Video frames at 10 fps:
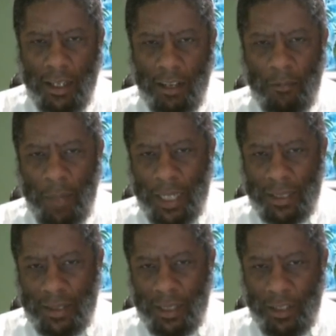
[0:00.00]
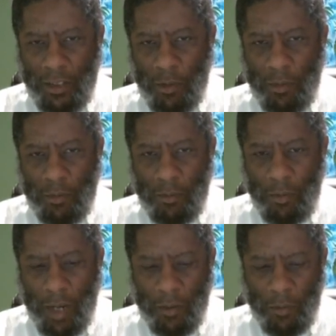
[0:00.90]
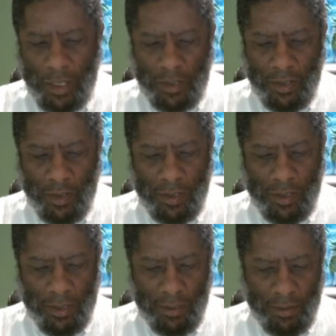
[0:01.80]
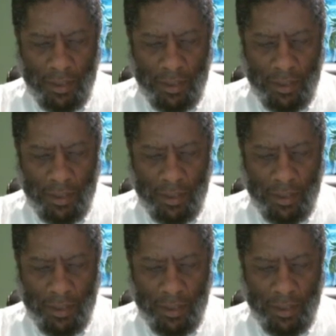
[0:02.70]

of my study or my research.